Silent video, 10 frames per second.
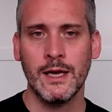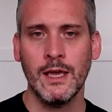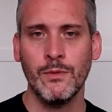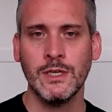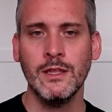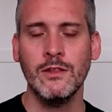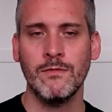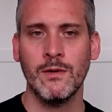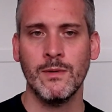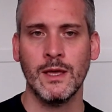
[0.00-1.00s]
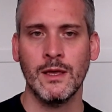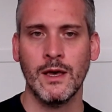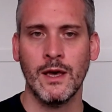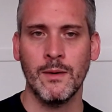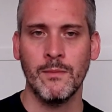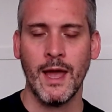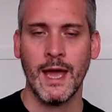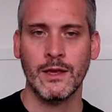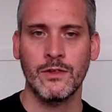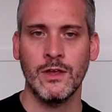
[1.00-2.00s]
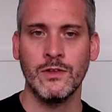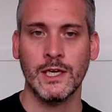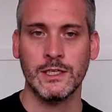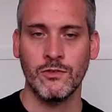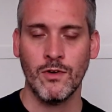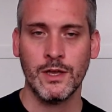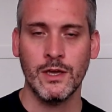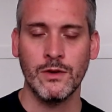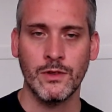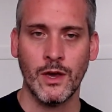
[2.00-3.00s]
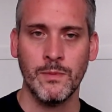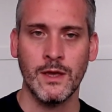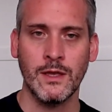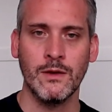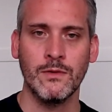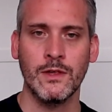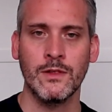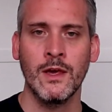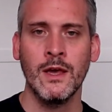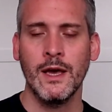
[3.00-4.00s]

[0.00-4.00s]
he was interviewing ex-injecting drug users, opiate users,